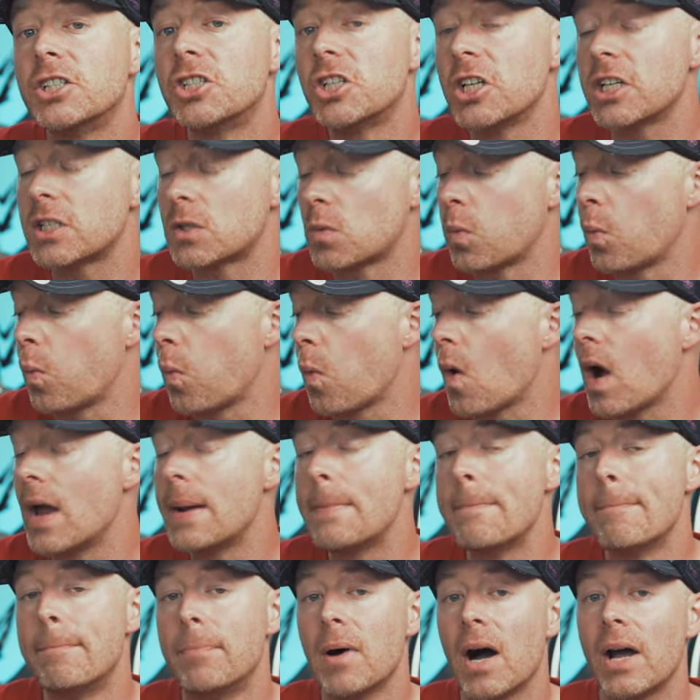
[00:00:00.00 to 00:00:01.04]
just
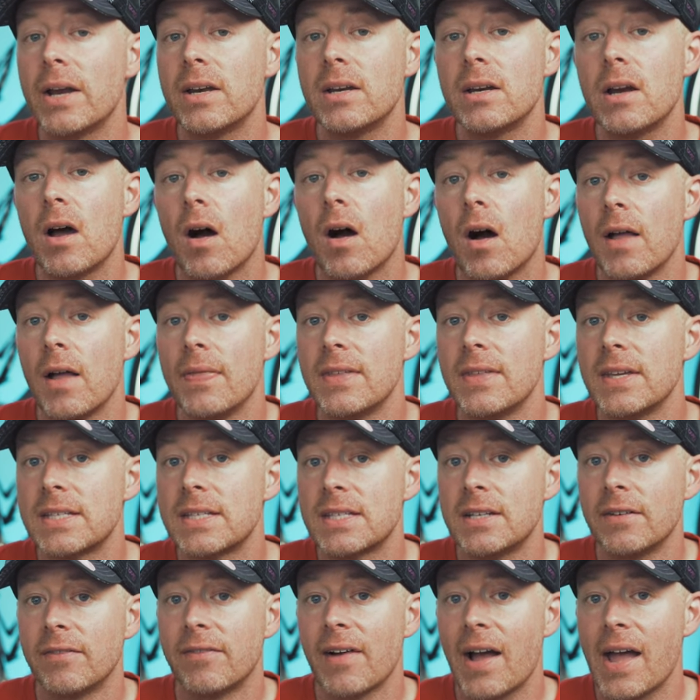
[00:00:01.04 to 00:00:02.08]
one button on this
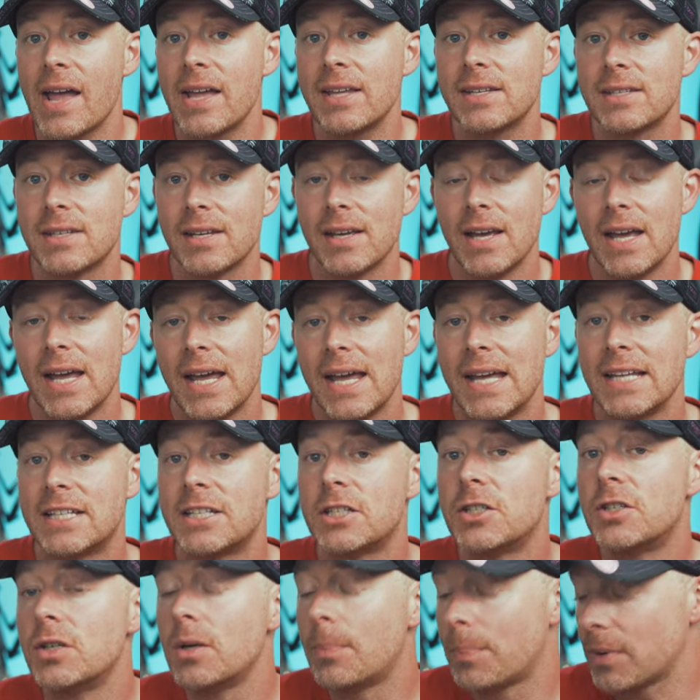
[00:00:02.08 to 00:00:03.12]
device. It's
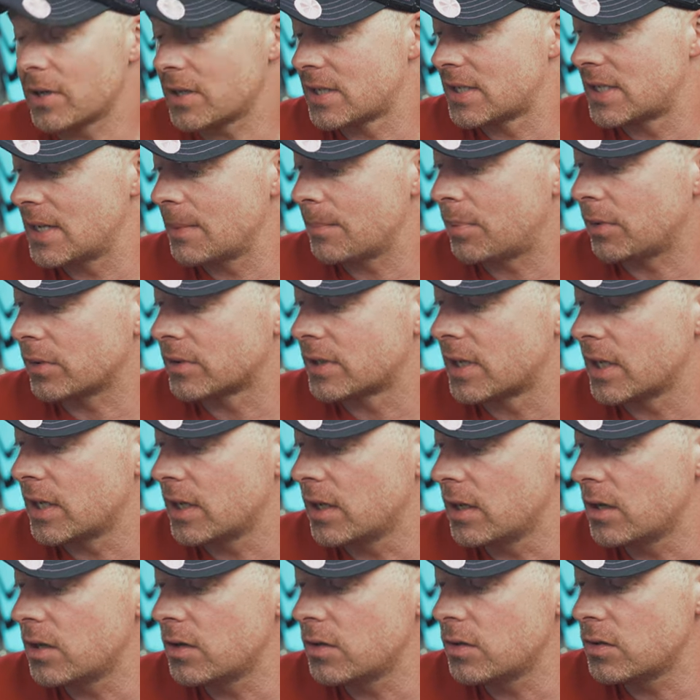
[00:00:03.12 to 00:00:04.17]
super simple to
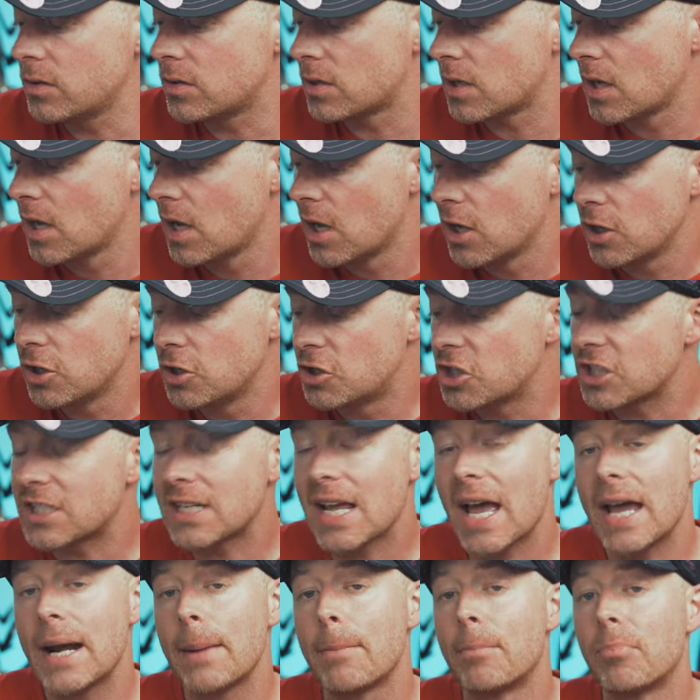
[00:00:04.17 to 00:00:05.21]
use. You just
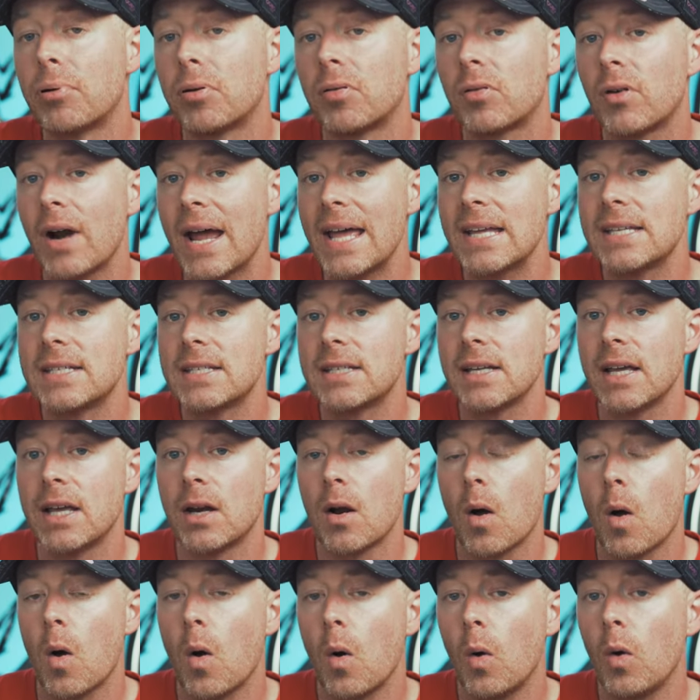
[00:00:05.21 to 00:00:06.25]
kinda press and
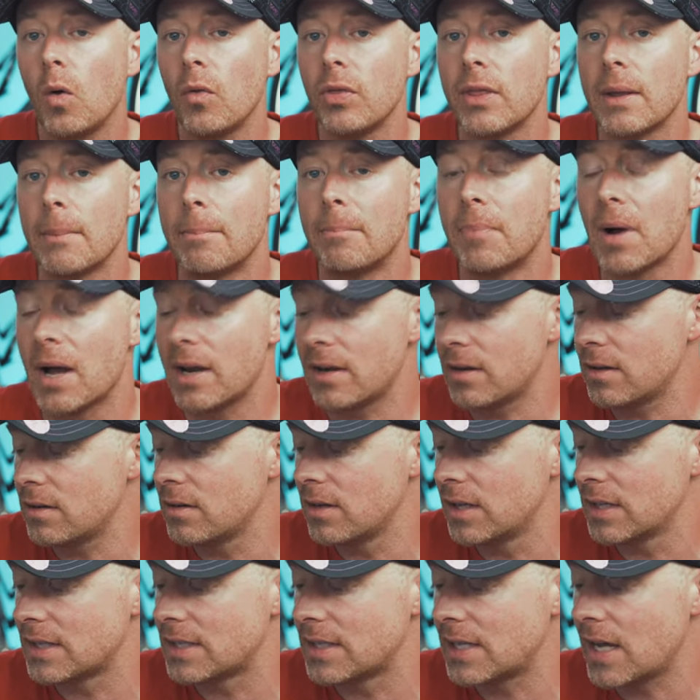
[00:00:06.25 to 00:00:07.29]
hold the button
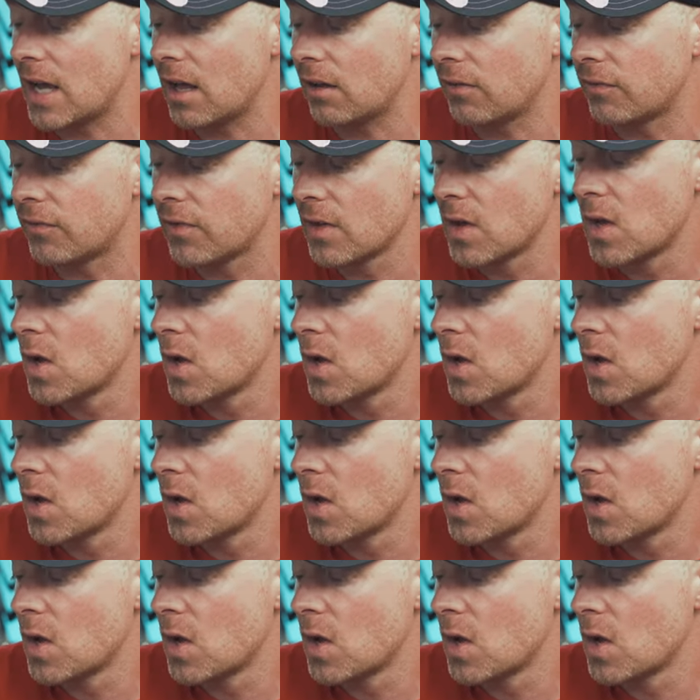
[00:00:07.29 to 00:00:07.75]
itself.